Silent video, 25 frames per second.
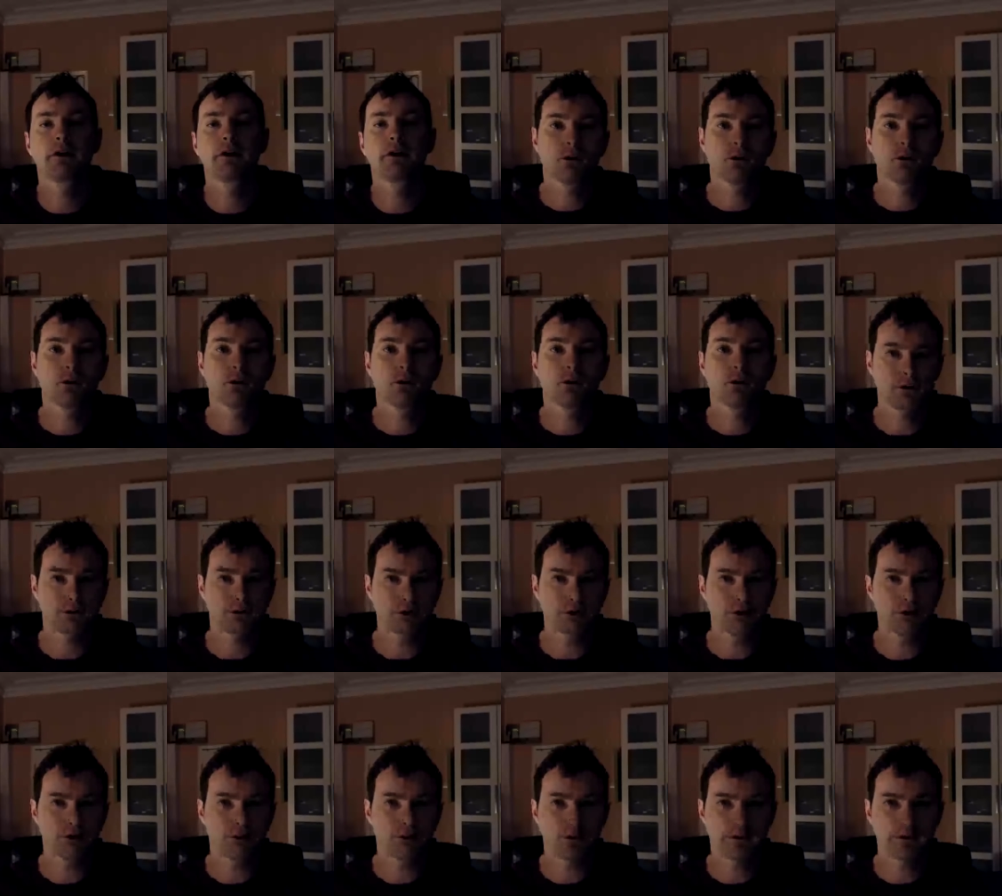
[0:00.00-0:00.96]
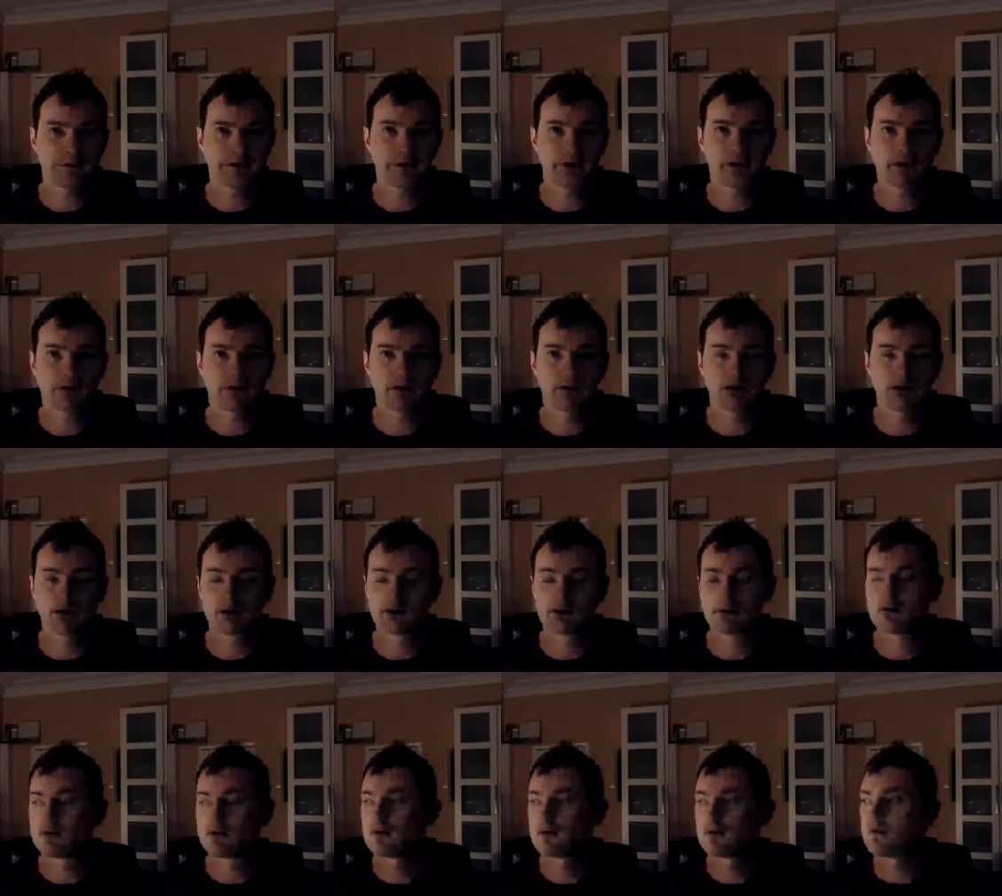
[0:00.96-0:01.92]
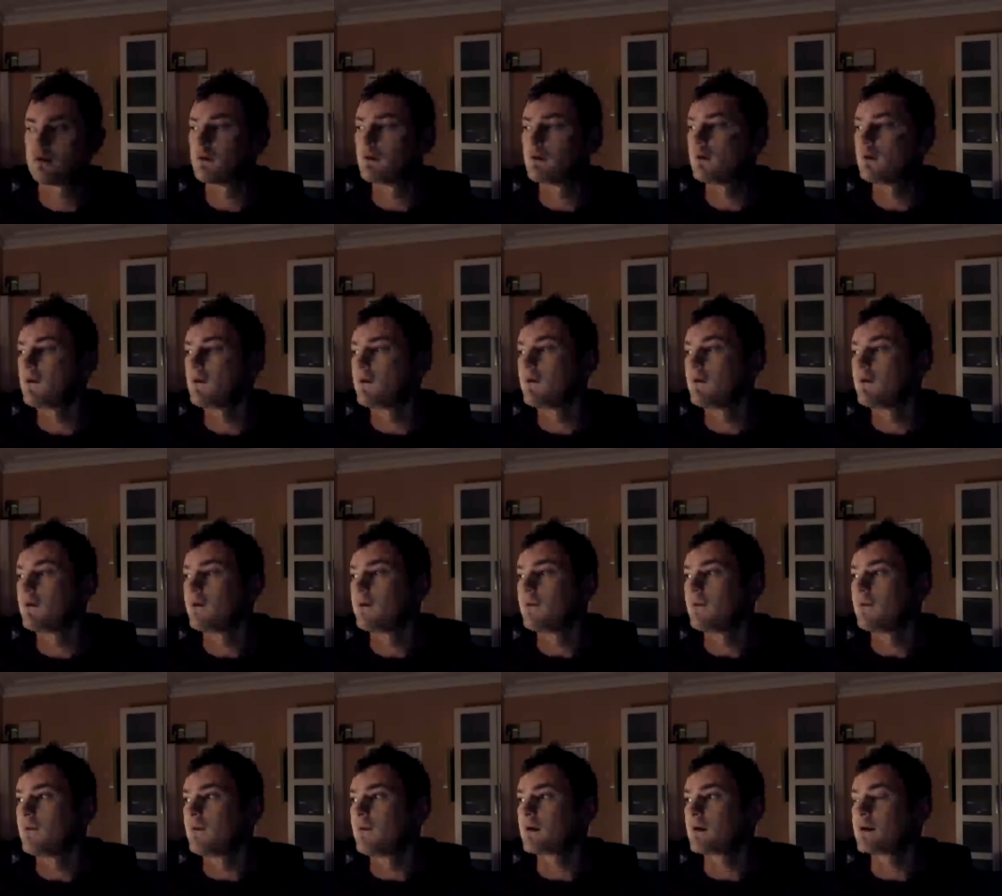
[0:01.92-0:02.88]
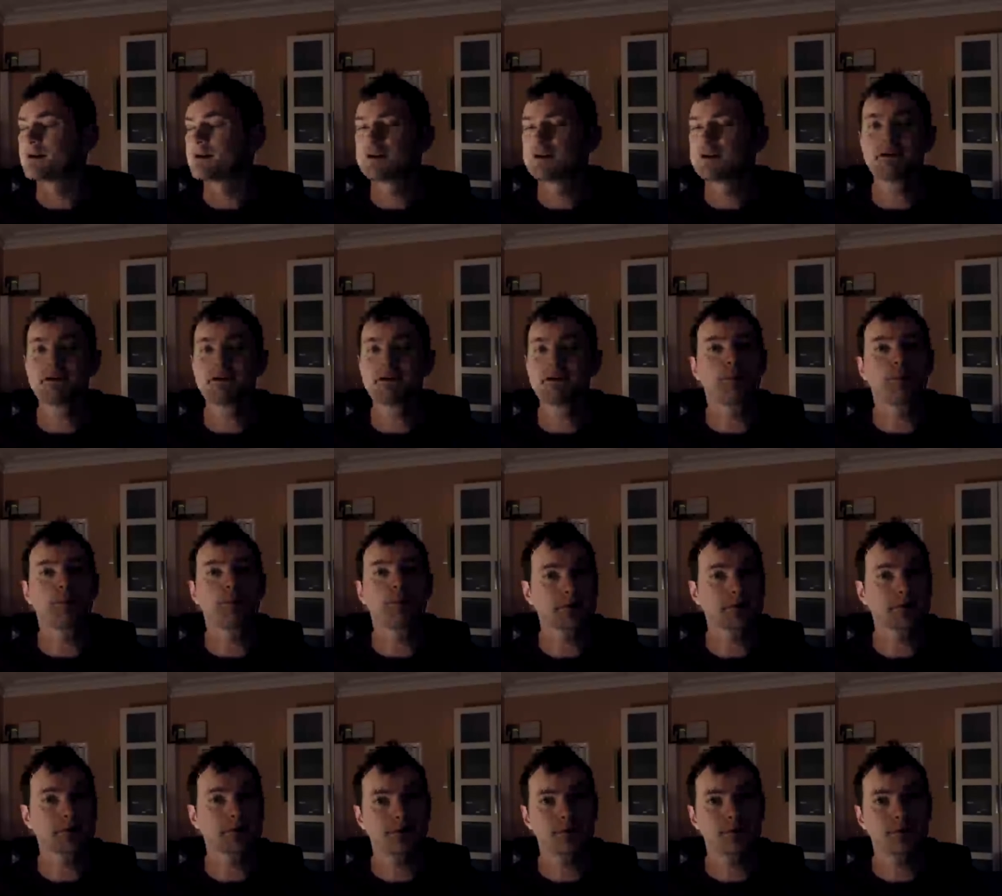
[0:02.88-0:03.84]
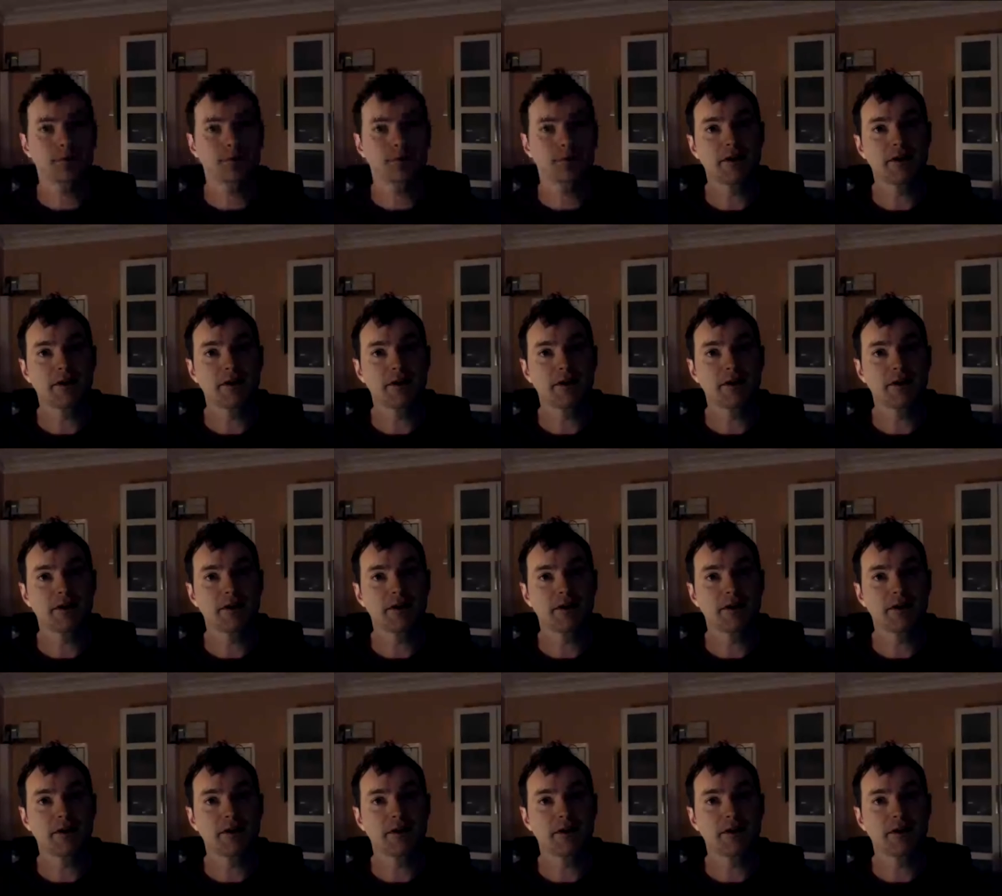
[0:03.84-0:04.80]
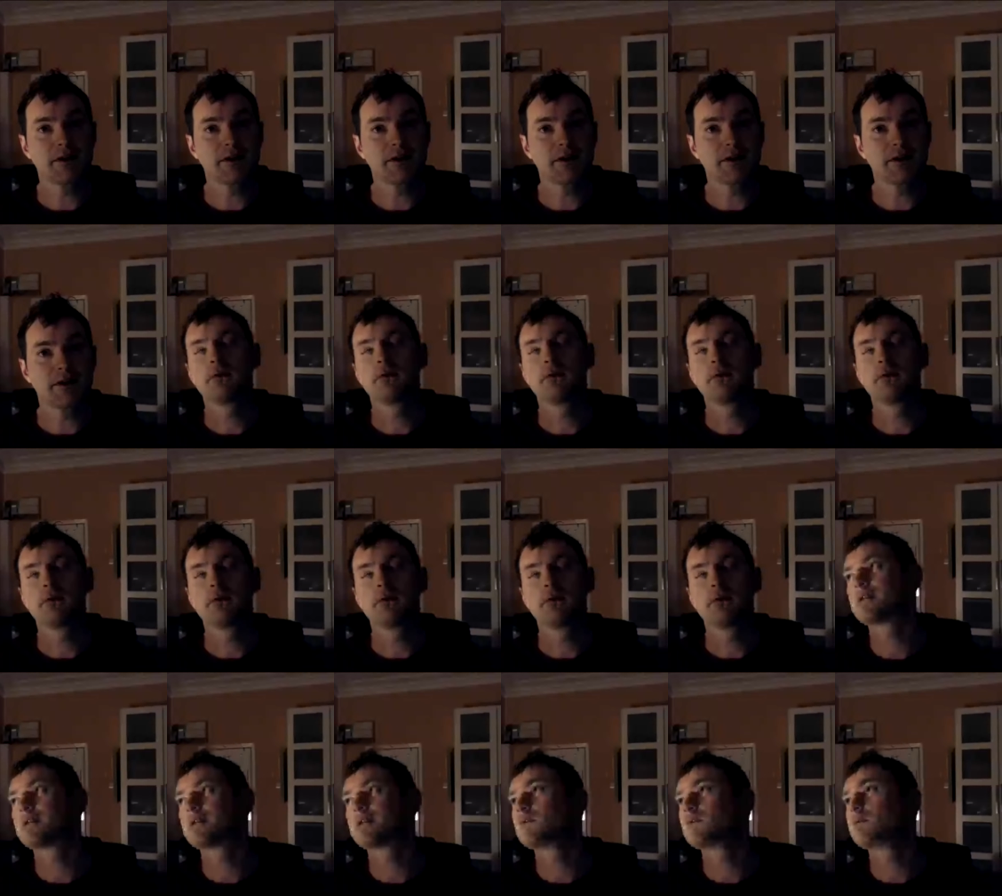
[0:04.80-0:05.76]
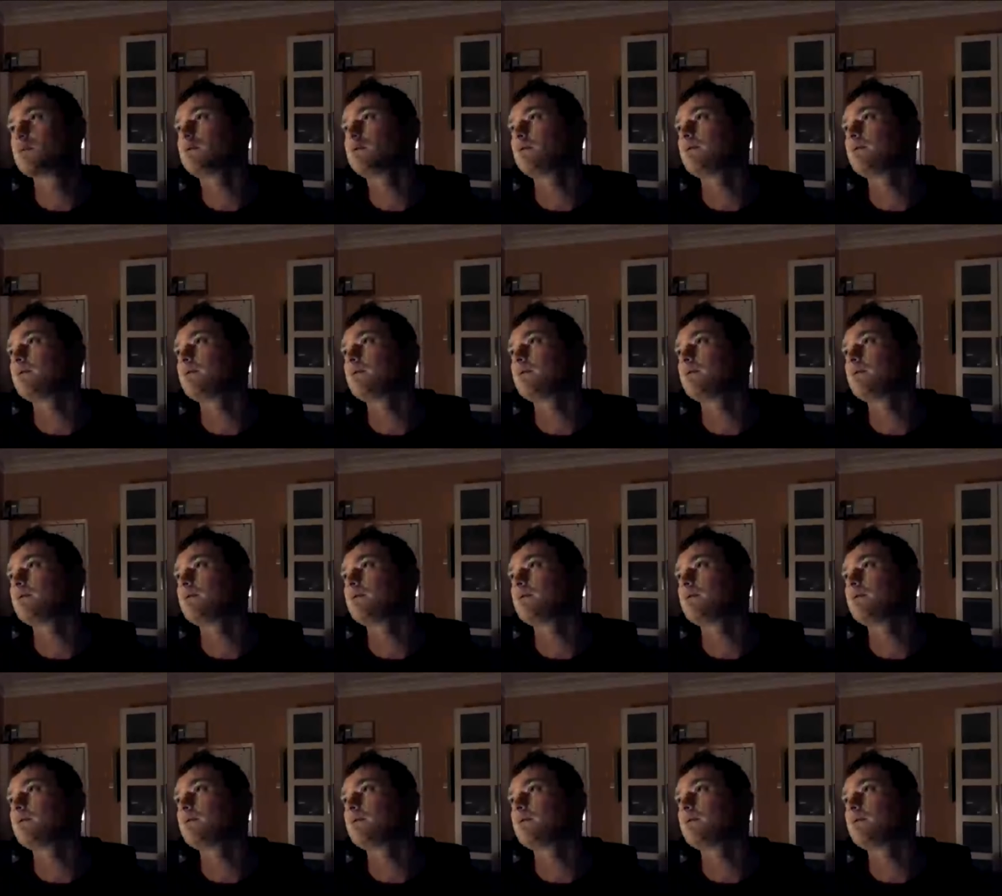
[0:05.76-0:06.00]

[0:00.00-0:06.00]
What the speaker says: we're going to do them in the second leg. This is the pattern. Arsenal